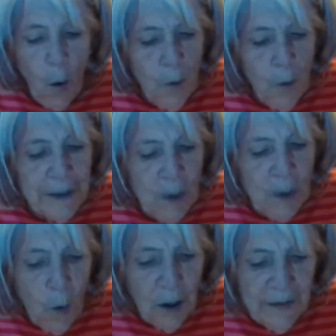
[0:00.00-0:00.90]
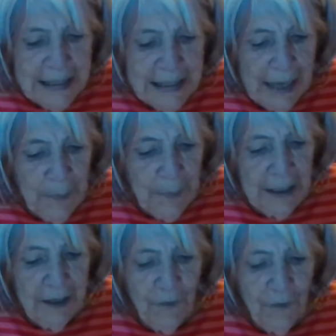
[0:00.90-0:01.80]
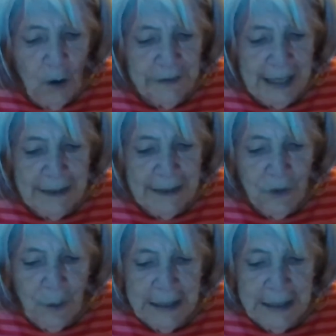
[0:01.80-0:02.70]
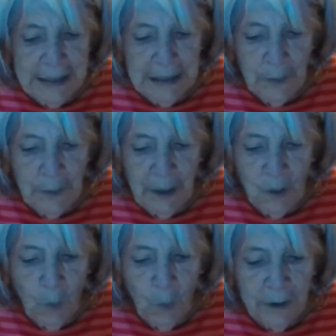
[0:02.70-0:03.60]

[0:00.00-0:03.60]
Almost all of us have been involved in anti racism in